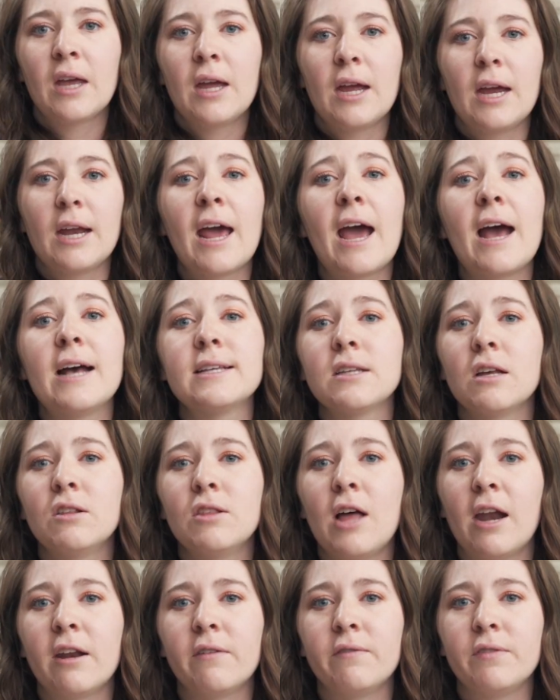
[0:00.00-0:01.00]
It has a
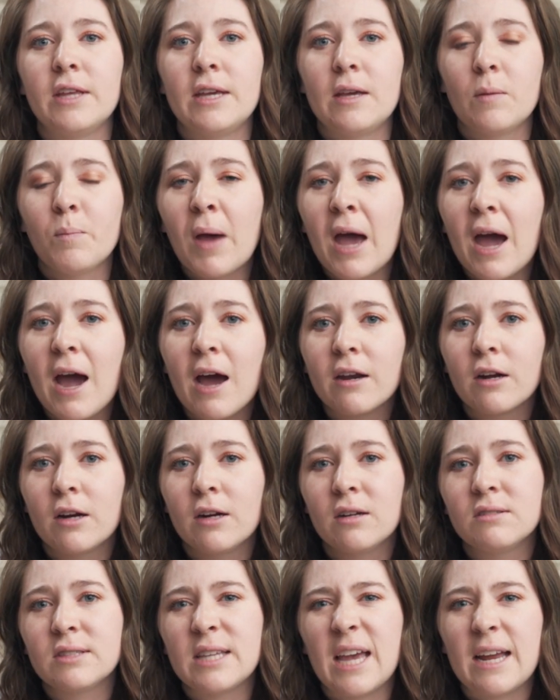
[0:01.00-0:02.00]
lot of the
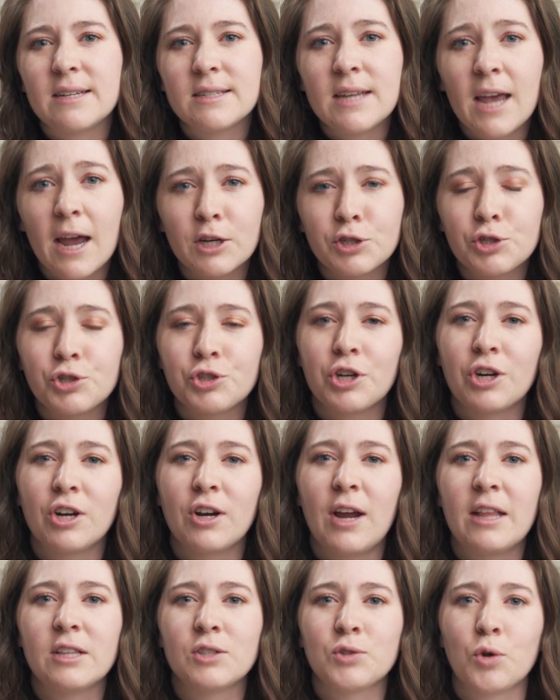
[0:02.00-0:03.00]
patterns and texture
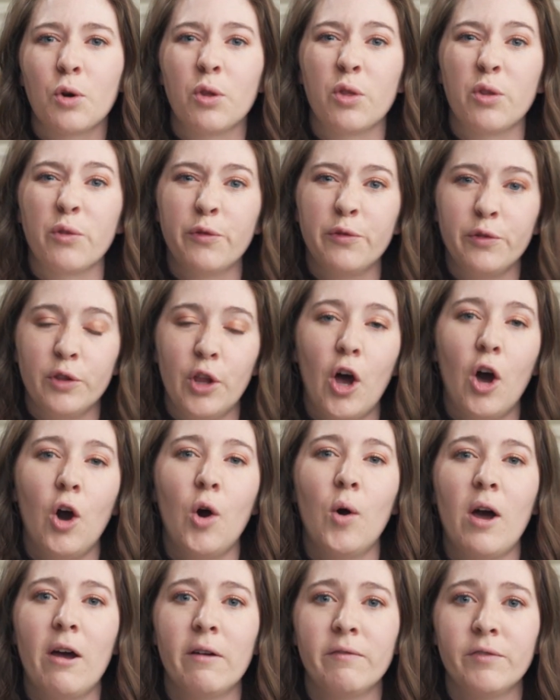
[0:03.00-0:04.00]
and sort of the
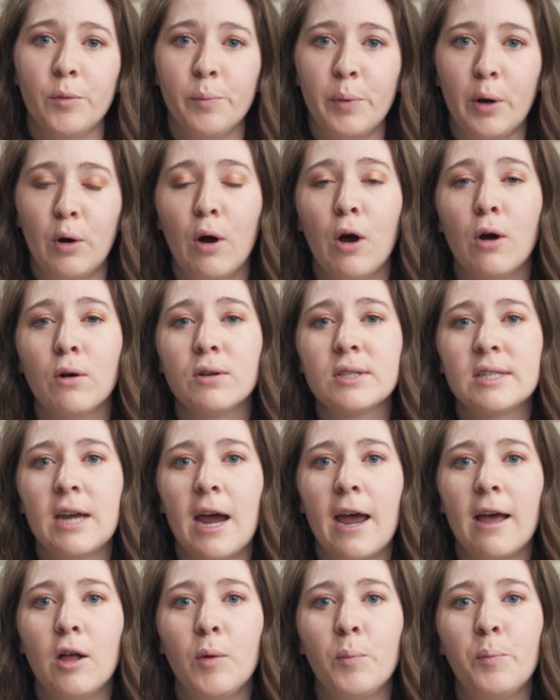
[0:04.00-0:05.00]
flow of the boho
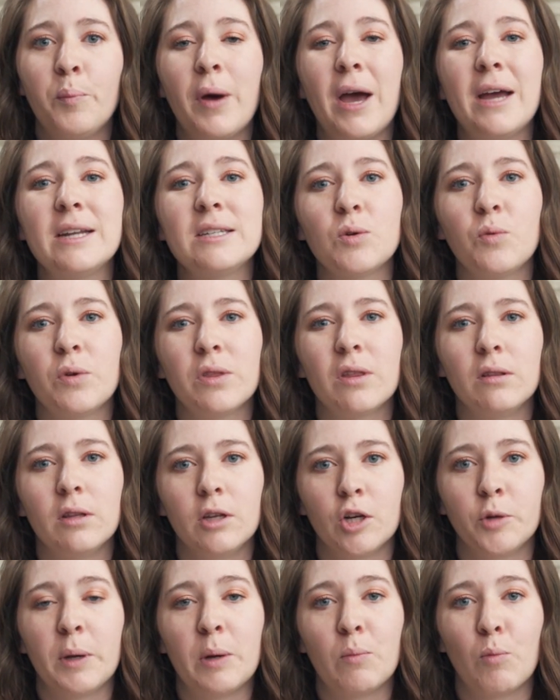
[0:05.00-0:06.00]
style, but with a
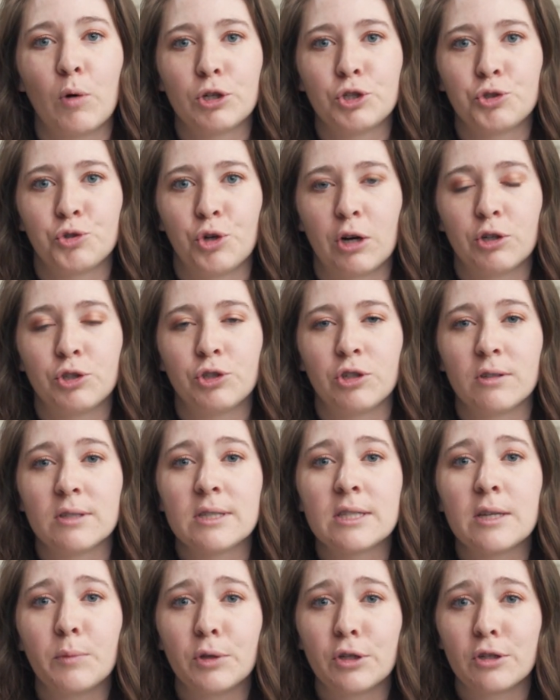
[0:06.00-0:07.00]
little bit more structure
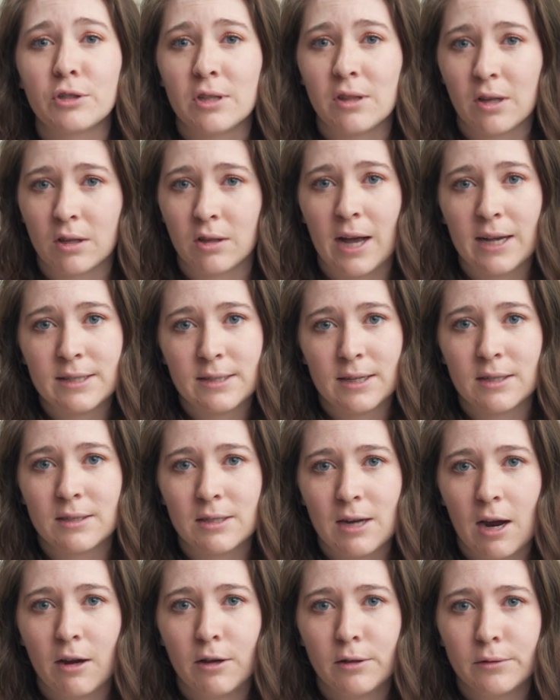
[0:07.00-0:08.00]
similar to the classic
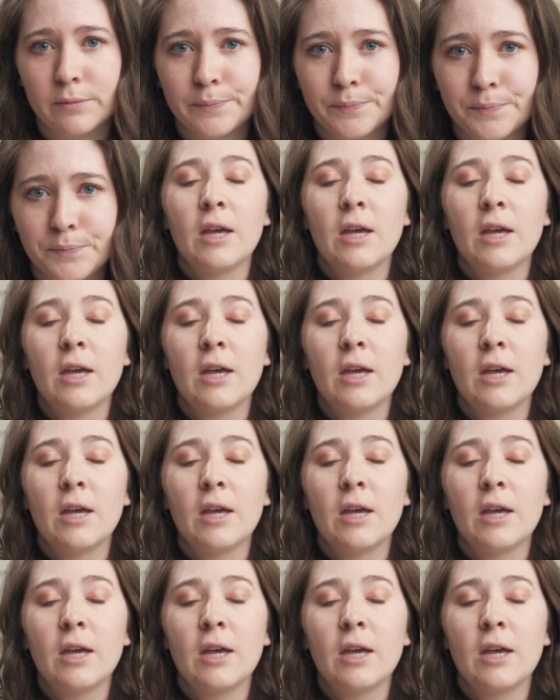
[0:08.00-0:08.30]
style.